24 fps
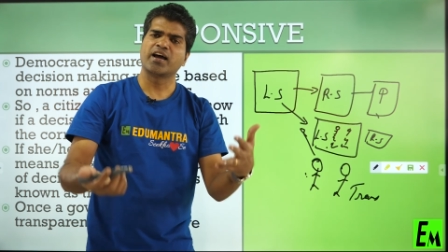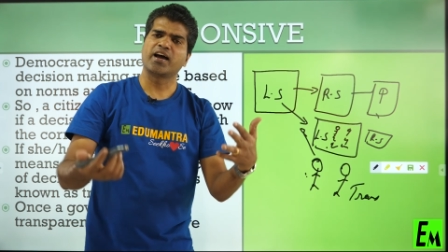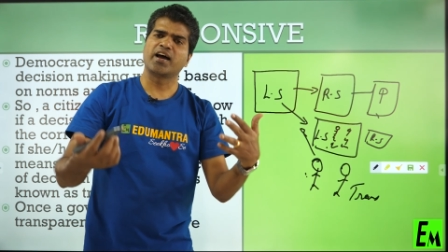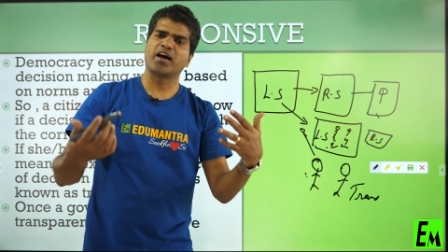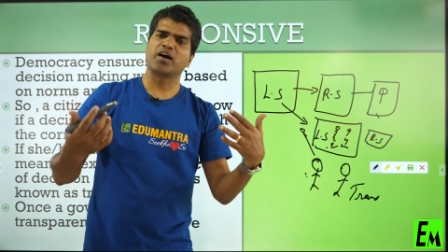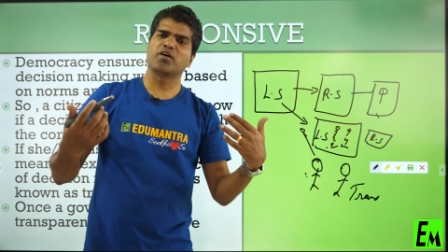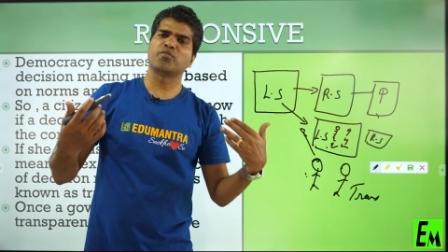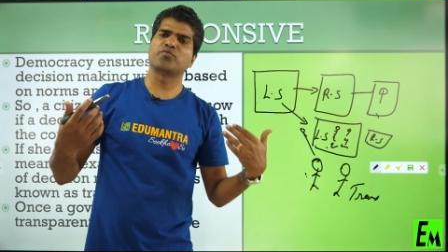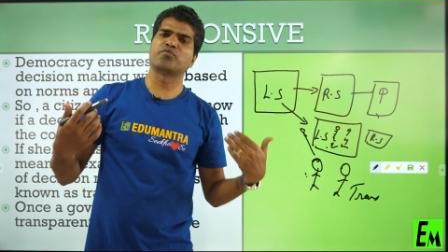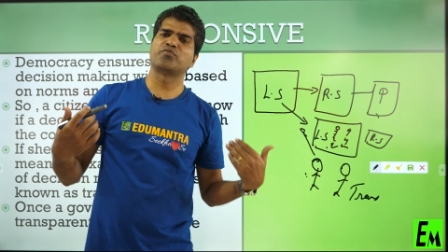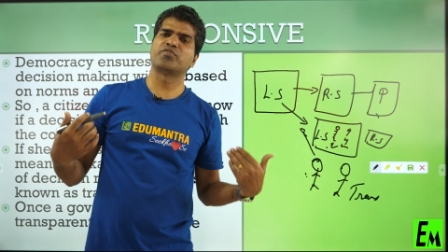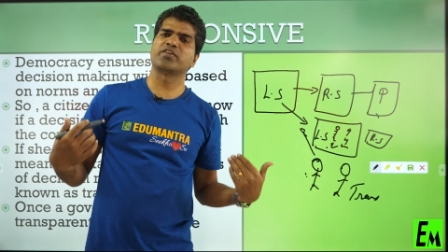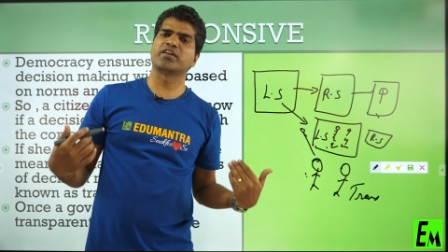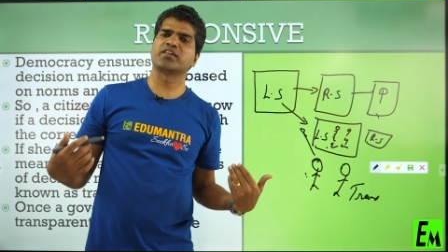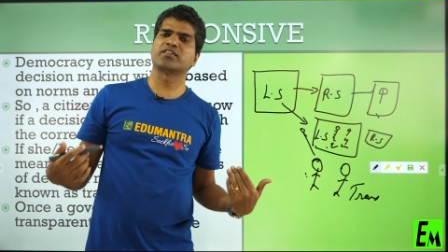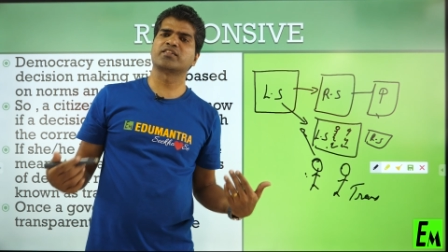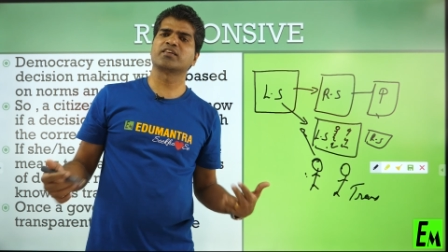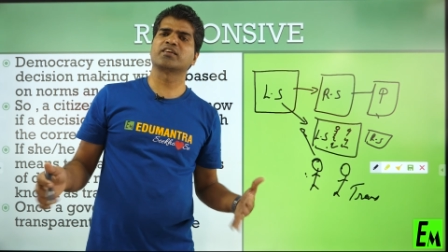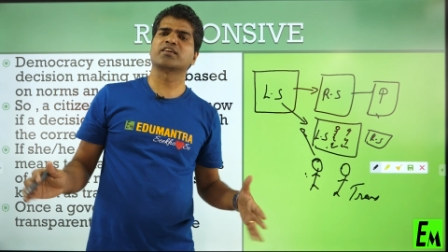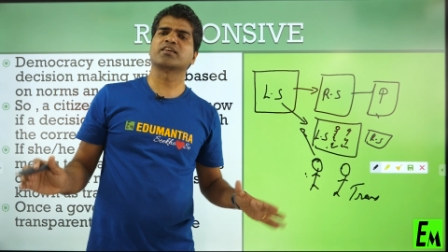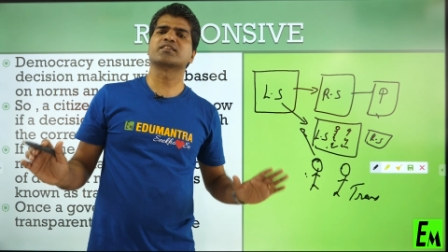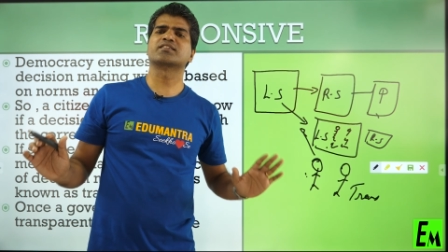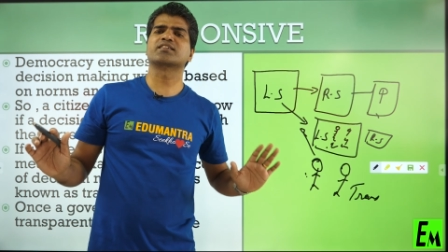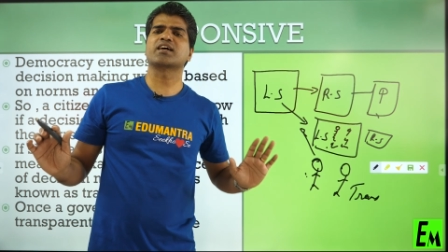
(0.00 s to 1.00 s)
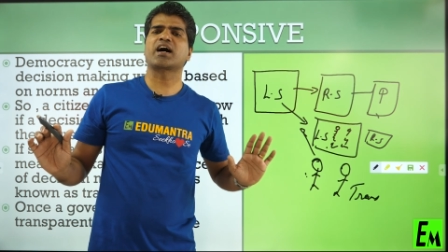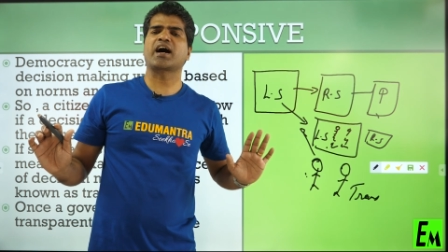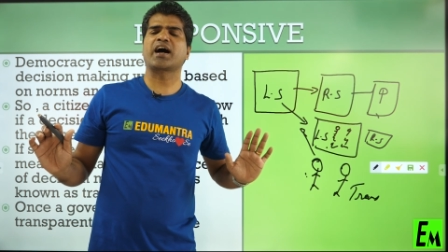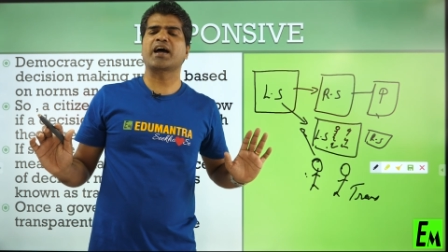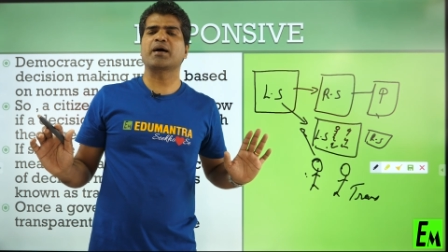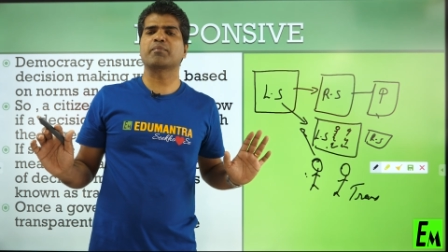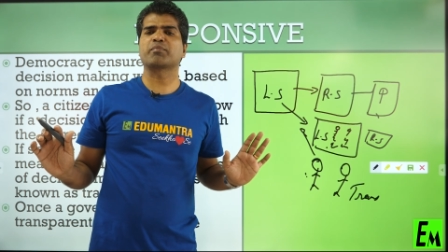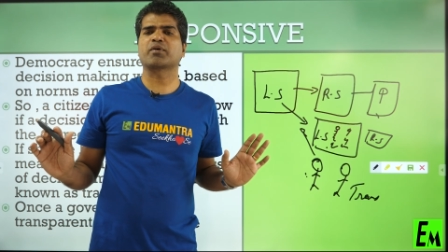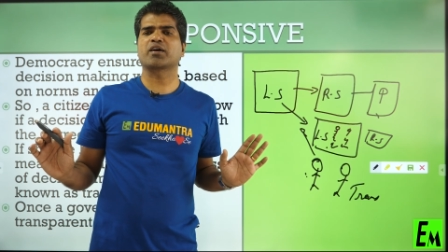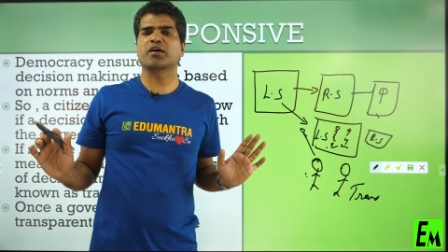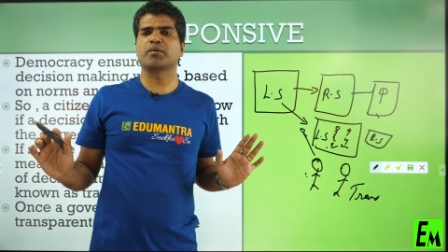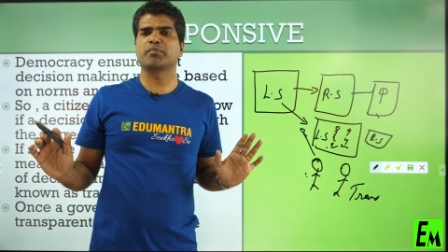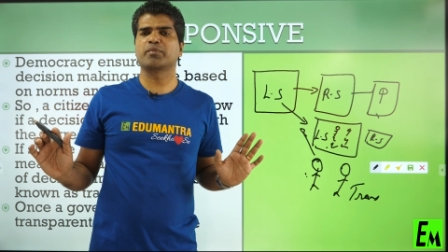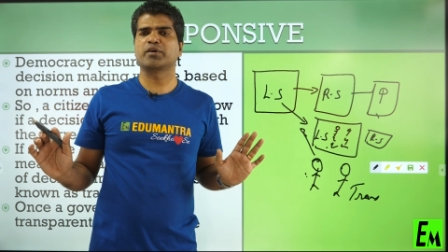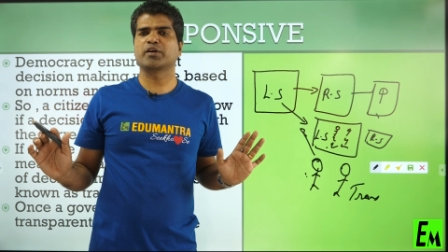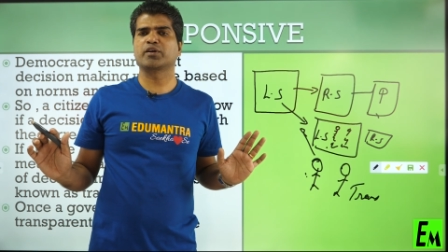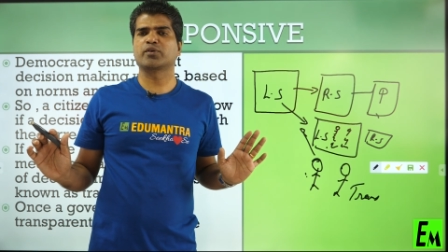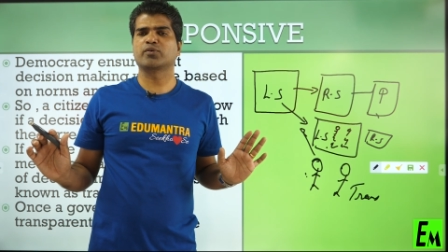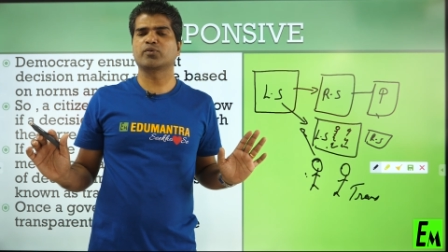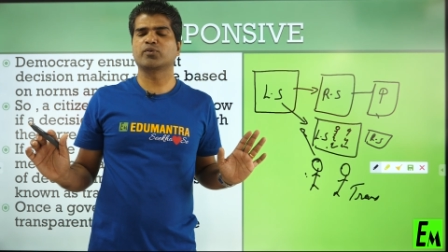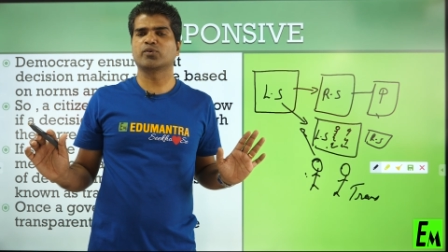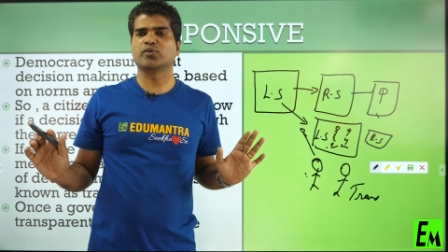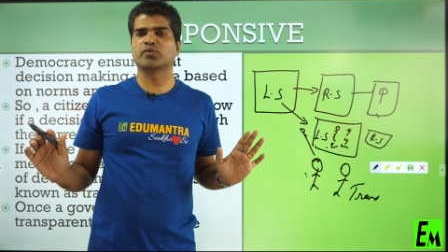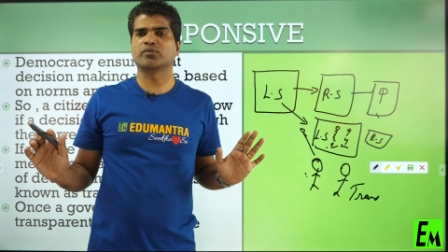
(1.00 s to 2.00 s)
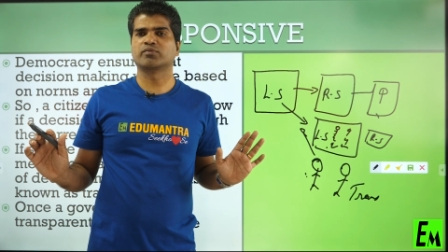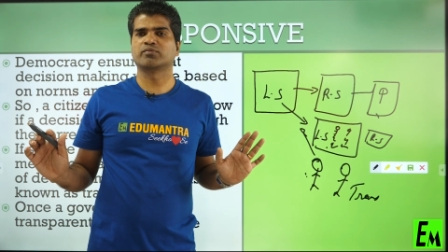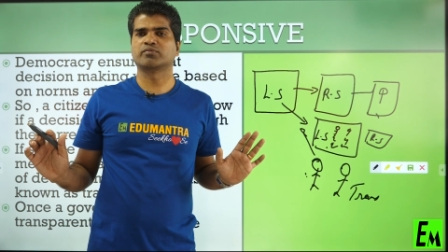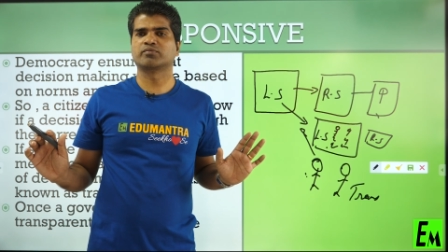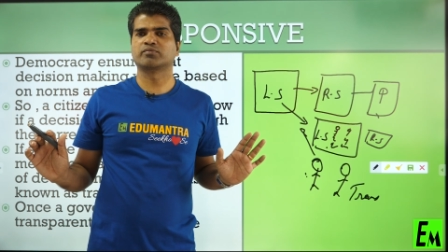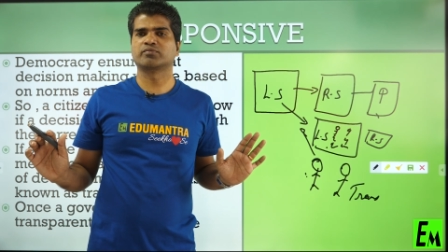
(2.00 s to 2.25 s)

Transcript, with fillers: everything is I am coming to know.